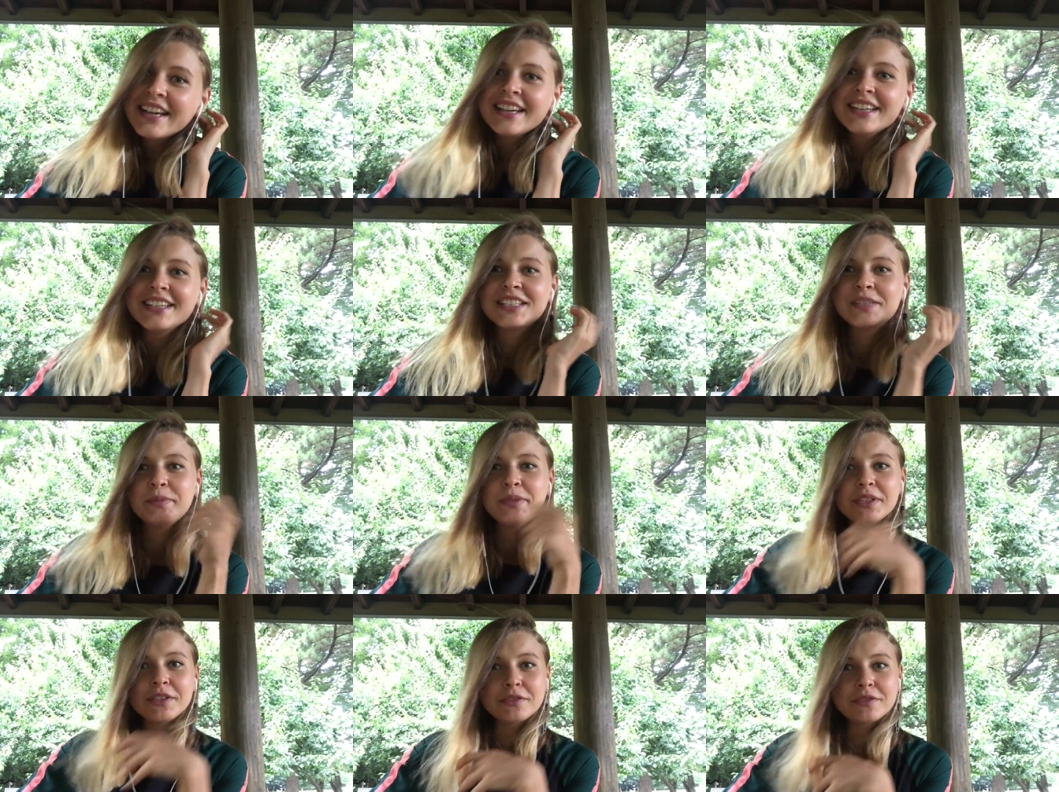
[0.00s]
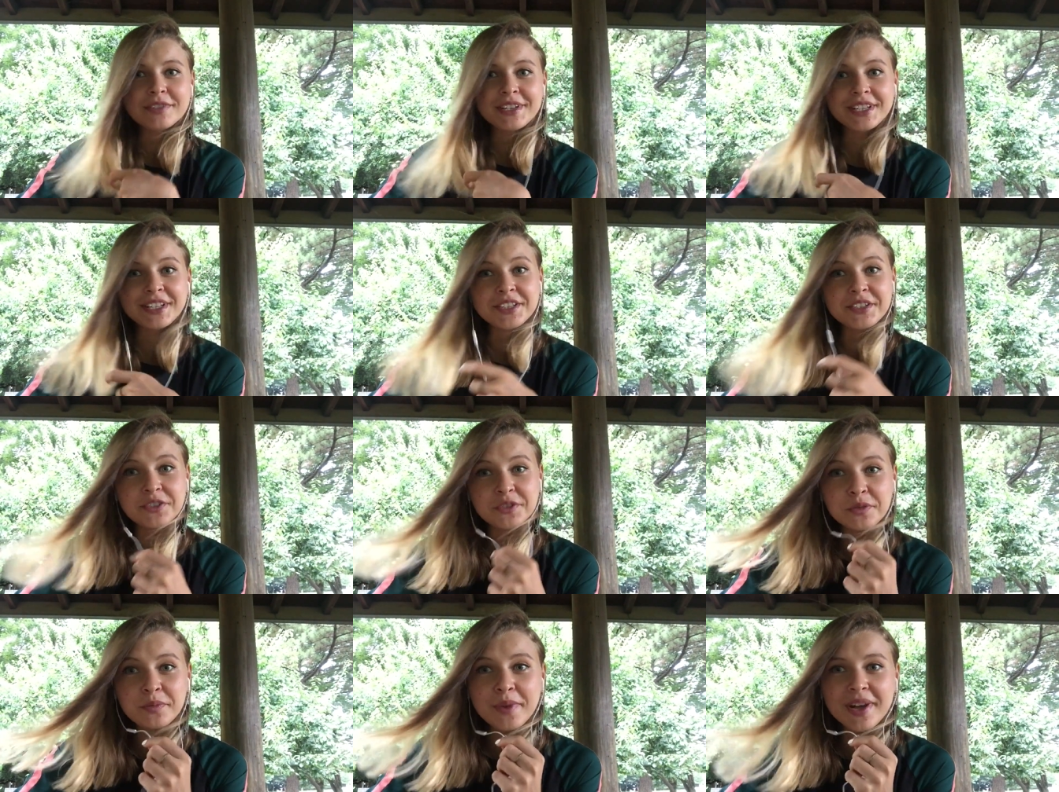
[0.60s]
It's been already
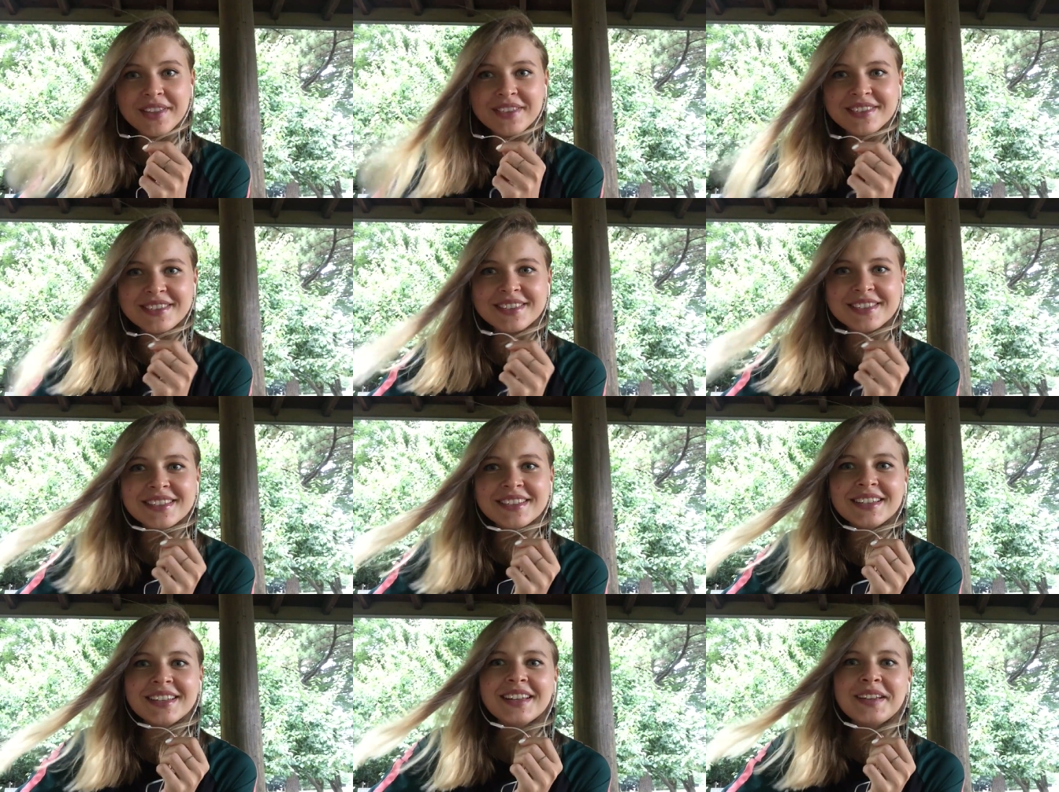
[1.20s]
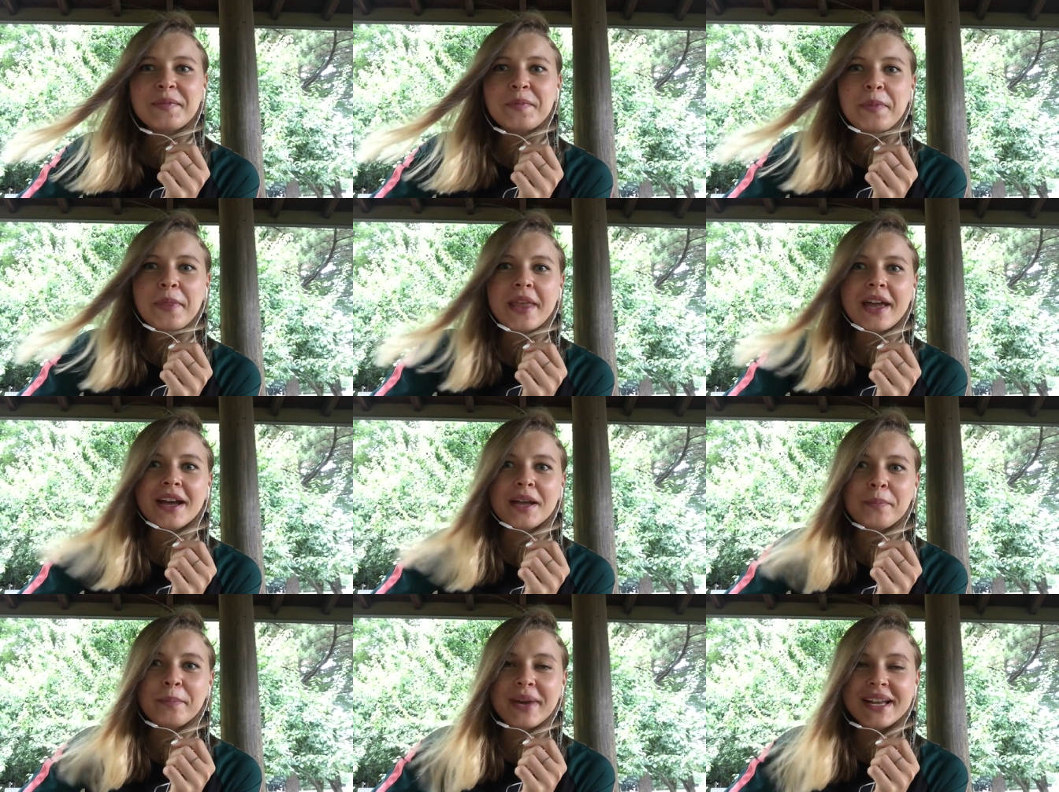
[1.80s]
2 months.
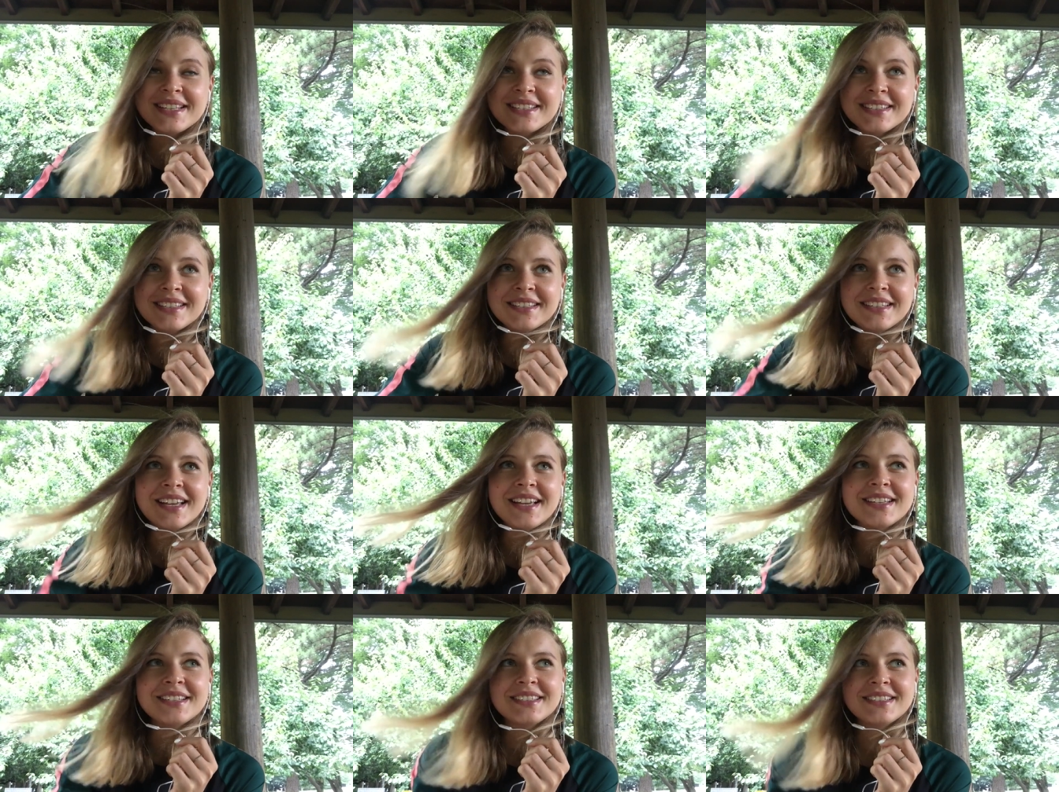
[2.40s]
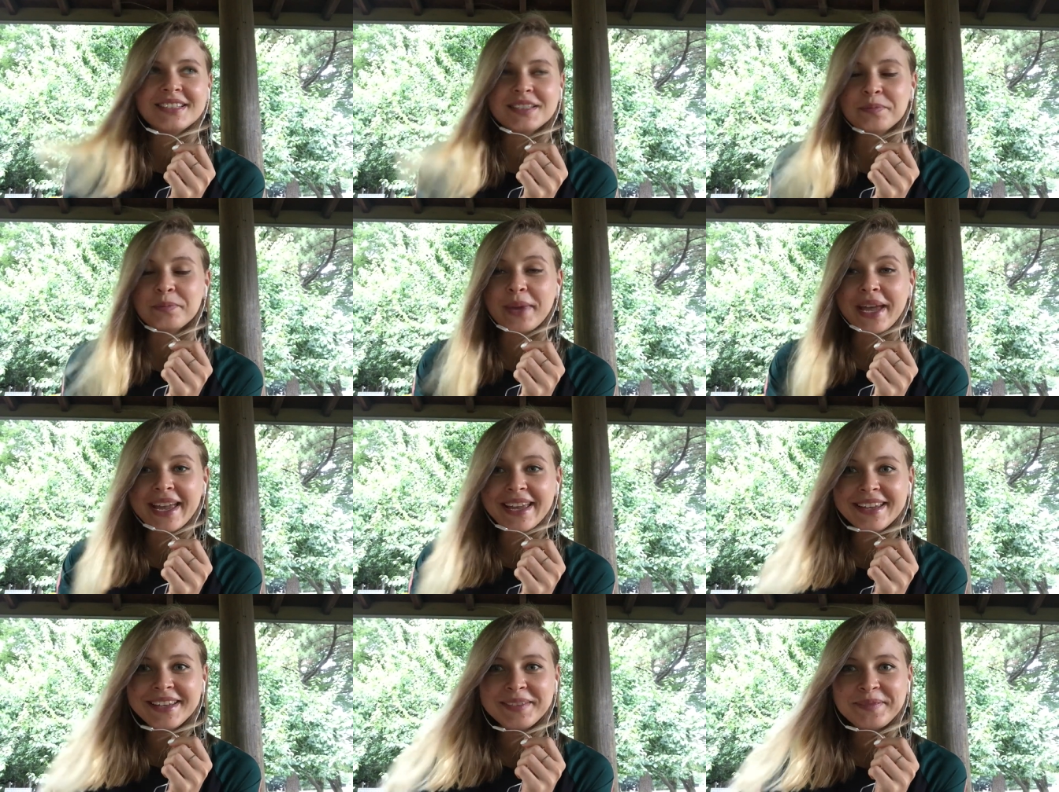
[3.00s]
I passed the test in
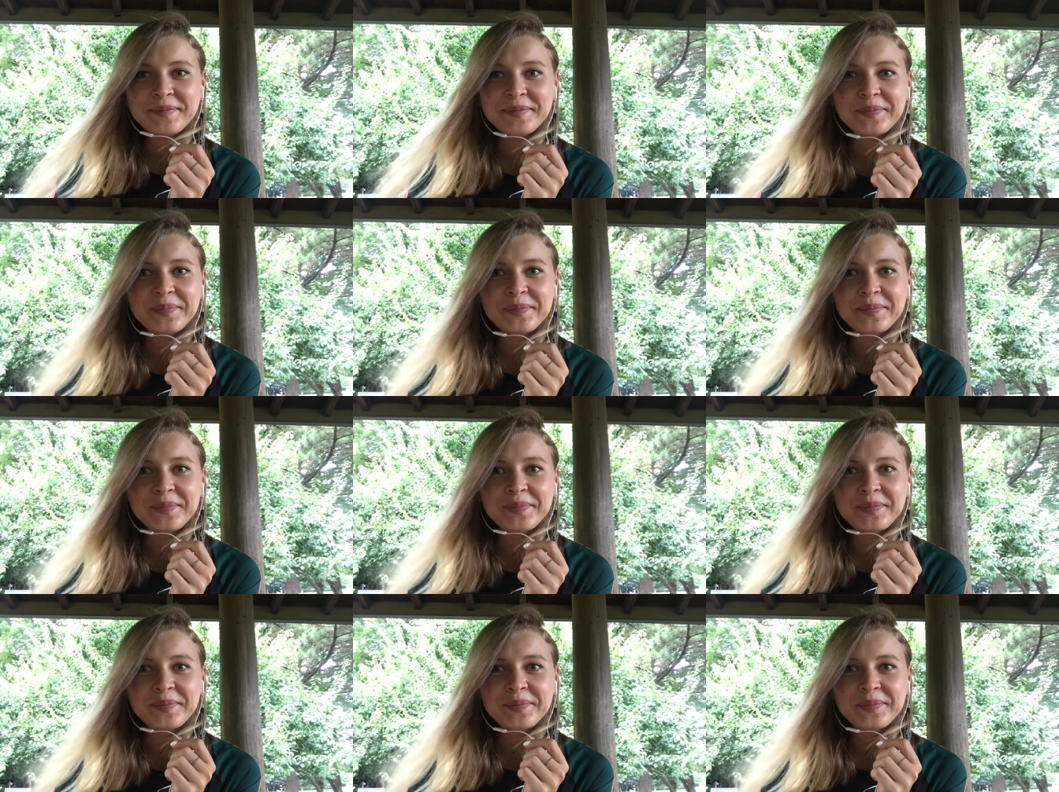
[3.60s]
May